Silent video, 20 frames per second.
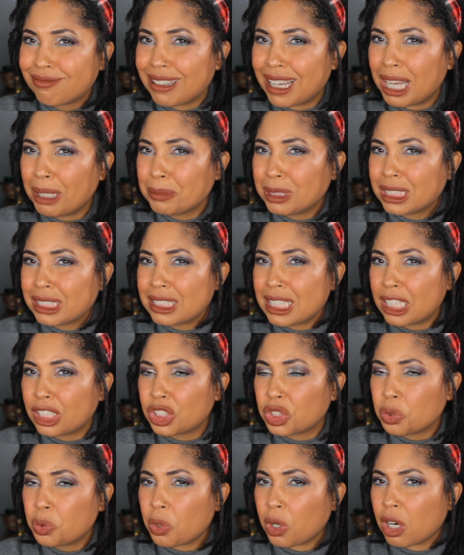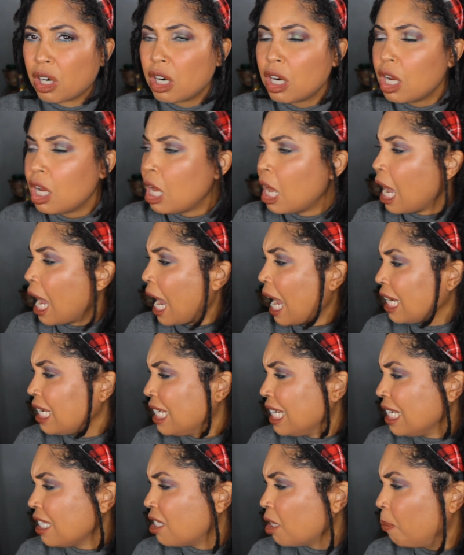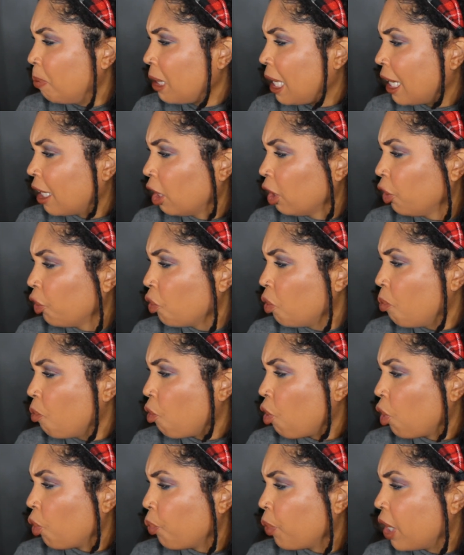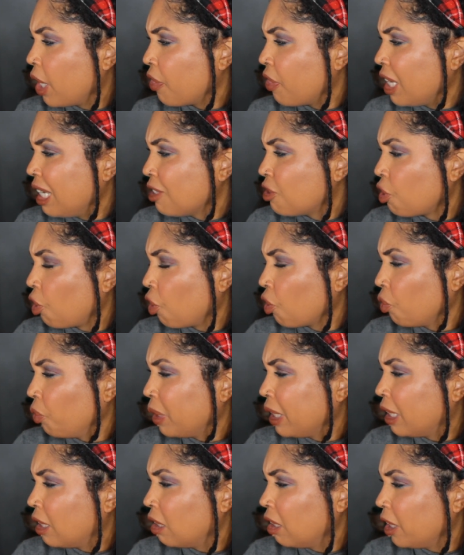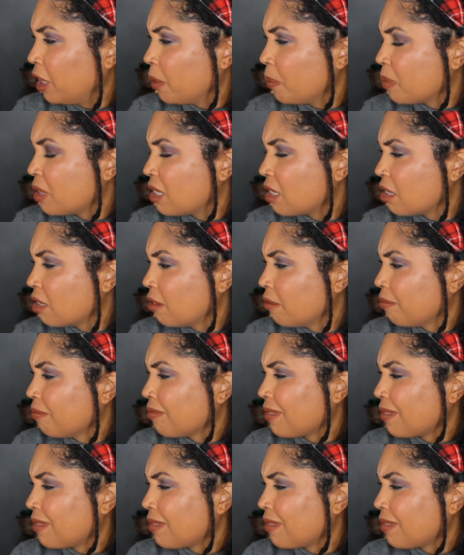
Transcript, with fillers: I'm just not sure. I need to play a little more with Eternal Eclipse.